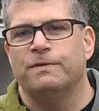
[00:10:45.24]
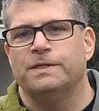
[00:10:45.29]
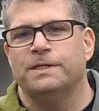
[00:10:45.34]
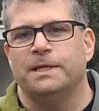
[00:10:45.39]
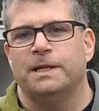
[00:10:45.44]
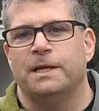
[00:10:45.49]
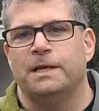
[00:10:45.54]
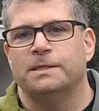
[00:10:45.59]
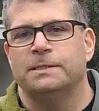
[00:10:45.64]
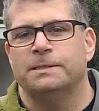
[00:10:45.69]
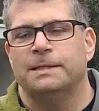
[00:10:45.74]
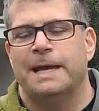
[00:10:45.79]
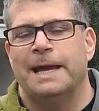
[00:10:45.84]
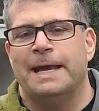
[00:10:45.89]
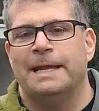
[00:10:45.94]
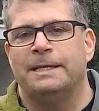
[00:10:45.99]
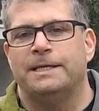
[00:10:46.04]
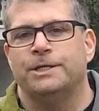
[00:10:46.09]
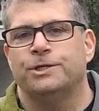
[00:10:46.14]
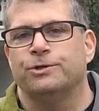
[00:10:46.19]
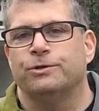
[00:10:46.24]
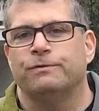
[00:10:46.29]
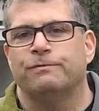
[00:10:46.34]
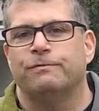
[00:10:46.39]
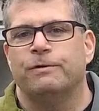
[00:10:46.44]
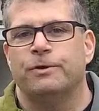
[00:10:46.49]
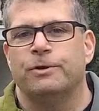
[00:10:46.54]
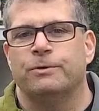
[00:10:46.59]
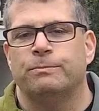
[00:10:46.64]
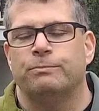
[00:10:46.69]
visit us at
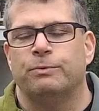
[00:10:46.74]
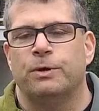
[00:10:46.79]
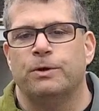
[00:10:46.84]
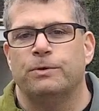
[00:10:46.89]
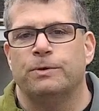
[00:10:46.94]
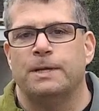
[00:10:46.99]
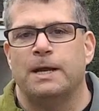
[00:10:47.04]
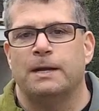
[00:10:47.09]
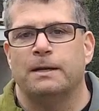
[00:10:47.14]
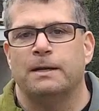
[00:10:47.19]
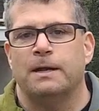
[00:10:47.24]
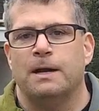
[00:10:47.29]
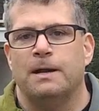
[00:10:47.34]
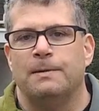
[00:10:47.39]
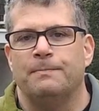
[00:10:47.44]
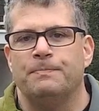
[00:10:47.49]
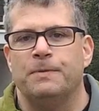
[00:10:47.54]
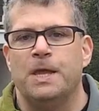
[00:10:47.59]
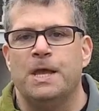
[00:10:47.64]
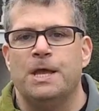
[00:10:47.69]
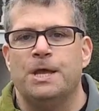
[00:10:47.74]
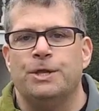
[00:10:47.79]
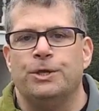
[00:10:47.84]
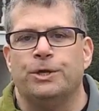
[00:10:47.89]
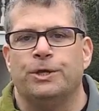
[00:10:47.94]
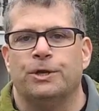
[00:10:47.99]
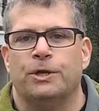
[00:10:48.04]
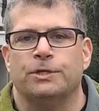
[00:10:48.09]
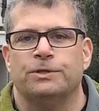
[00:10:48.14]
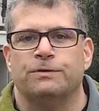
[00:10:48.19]
digitalphotopro.com.
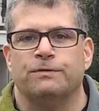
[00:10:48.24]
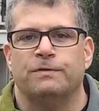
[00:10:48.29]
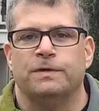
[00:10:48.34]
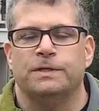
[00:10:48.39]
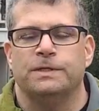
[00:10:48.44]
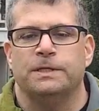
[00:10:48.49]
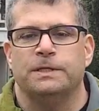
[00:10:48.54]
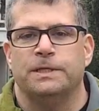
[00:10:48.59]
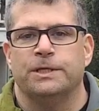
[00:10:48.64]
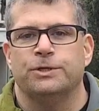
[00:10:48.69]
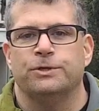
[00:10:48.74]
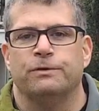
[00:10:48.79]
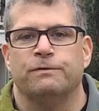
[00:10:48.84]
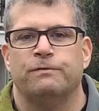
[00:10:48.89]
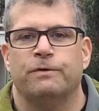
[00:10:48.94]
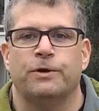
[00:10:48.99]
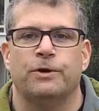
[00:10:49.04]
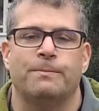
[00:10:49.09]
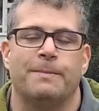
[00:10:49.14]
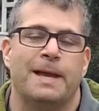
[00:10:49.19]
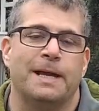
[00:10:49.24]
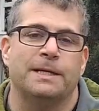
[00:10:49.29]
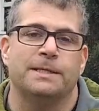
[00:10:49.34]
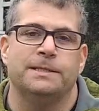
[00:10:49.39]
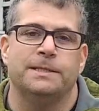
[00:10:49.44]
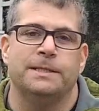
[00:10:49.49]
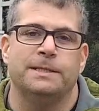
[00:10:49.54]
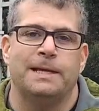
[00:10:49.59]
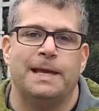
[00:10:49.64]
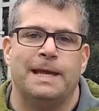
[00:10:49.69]
You can also visit Digital Photo
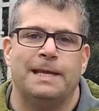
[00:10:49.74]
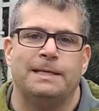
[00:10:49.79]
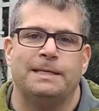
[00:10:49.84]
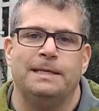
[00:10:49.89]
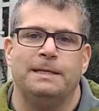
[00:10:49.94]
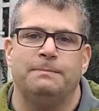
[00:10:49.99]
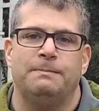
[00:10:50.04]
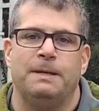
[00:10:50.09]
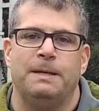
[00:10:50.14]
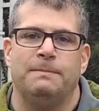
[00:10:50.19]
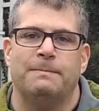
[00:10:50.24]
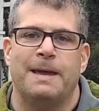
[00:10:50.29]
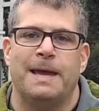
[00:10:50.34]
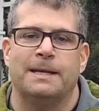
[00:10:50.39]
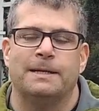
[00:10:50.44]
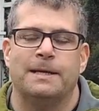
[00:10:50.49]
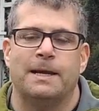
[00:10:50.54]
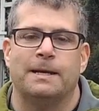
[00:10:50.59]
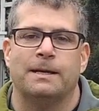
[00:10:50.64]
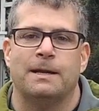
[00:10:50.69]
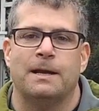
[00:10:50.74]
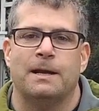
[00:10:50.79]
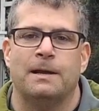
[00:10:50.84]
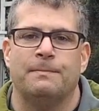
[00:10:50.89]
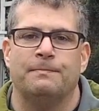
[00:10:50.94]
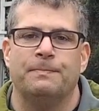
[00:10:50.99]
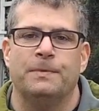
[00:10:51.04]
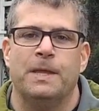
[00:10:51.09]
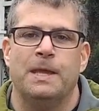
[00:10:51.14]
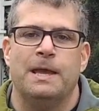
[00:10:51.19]
Magazine at
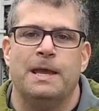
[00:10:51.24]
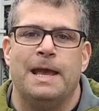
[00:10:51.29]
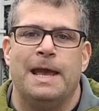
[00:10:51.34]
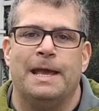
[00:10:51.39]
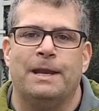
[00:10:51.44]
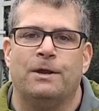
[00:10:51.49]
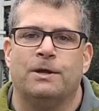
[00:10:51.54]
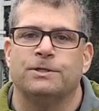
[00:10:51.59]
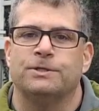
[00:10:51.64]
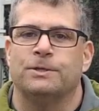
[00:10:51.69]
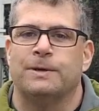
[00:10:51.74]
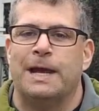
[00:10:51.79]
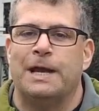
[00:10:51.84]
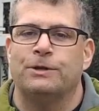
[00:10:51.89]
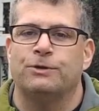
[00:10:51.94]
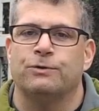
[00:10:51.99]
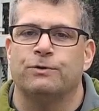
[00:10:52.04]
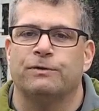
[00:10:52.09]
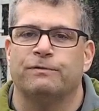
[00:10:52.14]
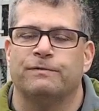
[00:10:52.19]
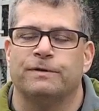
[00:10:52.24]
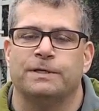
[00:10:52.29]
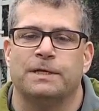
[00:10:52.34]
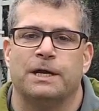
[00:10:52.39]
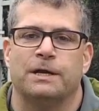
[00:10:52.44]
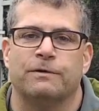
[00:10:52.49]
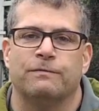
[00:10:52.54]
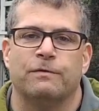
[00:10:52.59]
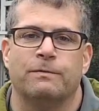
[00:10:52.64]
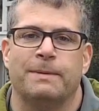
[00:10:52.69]
dpmag.com and also Outdoor
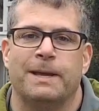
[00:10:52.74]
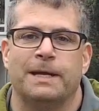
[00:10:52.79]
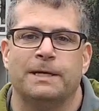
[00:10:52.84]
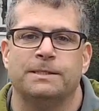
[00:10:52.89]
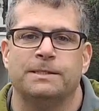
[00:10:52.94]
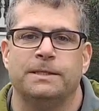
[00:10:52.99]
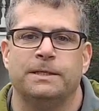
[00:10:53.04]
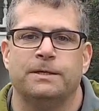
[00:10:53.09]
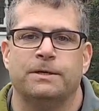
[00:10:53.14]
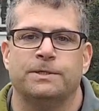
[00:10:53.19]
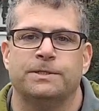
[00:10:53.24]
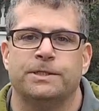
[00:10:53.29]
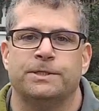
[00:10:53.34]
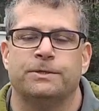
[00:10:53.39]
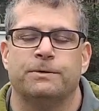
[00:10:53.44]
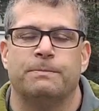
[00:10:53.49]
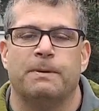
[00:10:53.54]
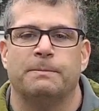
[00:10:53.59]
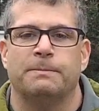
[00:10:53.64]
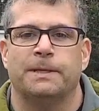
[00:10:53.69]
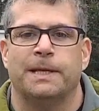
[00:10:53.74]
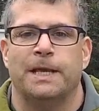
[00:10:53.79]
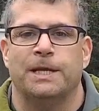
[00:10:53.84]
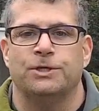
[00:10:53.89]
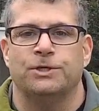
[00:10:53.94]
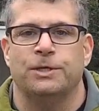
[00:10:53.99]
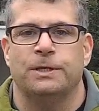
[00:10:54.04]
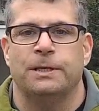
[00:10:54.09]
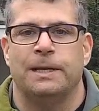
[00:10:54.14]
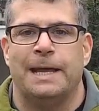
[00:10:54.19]
Photographer Magazine, our sister
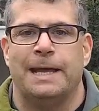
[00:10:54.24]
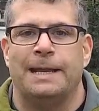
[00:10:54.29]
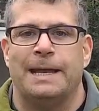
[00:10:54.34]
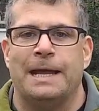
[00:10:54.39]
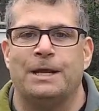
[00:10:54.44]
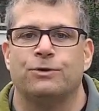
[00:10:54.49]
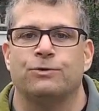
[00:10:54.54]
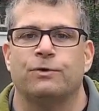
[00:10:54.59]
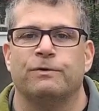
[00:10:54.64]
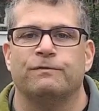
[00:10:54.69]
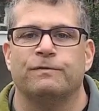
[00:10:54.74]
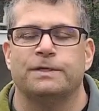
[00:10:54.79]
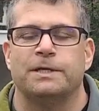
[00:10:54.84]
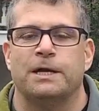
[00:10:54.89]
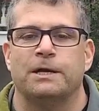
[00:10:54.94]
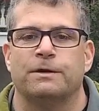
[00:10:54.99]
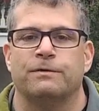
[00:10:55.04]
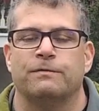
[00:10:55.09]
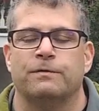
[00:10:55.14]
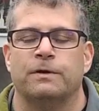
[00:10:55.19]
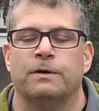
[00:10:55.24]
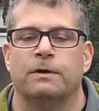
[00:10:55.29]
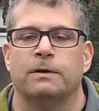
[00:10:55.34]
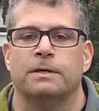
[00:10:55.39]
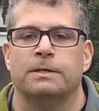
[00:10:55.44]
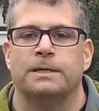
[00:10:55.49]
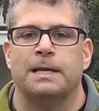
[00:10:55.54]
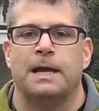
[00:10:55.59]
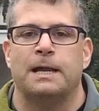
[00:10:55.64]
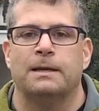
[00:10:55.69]
publication at
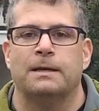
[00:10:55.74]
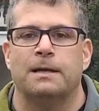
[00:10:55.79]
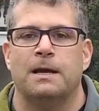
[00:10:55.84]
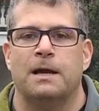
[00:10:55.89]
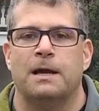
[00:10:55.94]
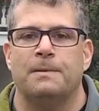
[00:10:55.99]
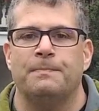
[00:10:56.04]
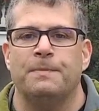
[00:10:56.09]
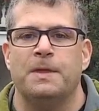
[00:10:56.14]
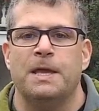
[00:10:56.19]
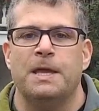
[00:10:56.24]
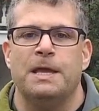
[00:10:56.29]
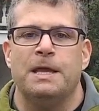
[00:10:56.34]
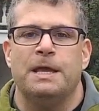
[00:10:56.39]
outdoorphotographer.com.